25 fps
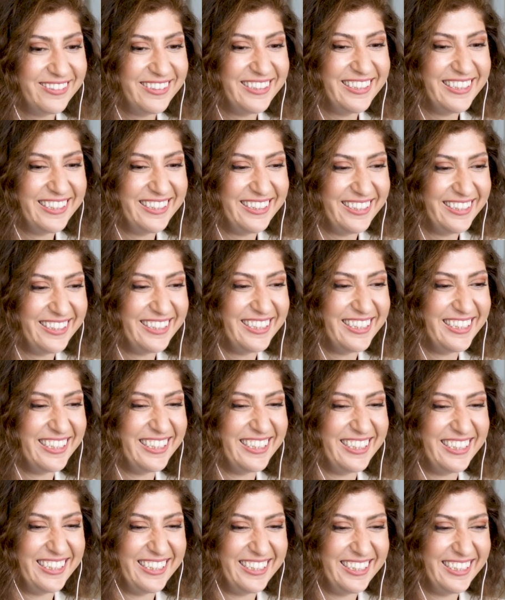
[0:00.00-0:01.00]
that's not
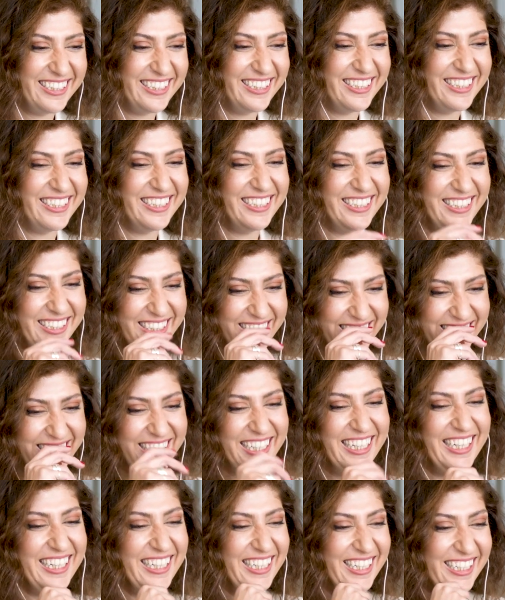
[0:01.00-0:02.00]
so important,
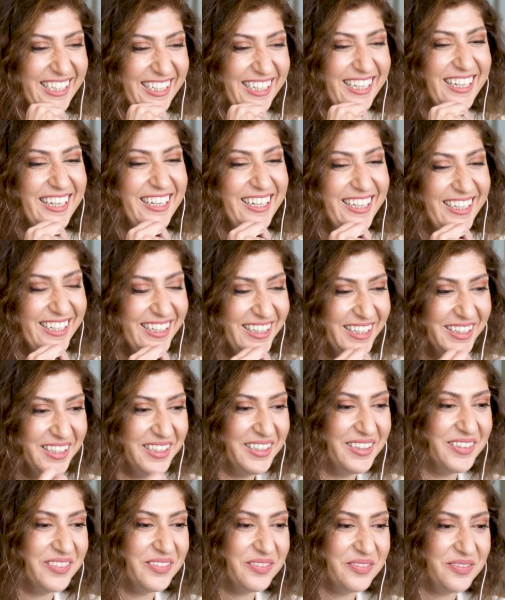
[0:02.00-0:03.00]
but some names are
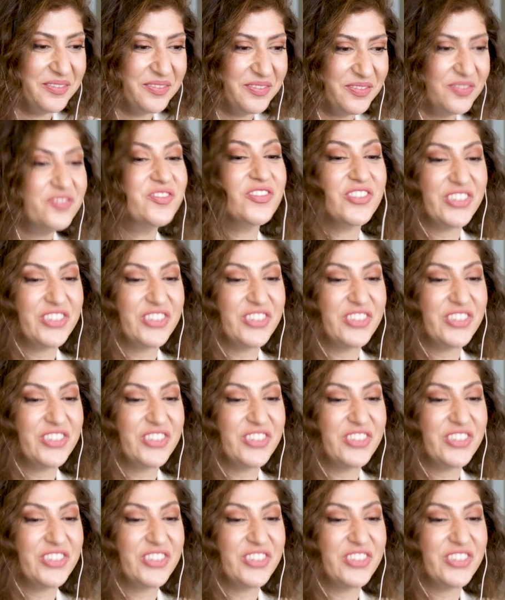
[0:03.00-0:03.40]
already taken,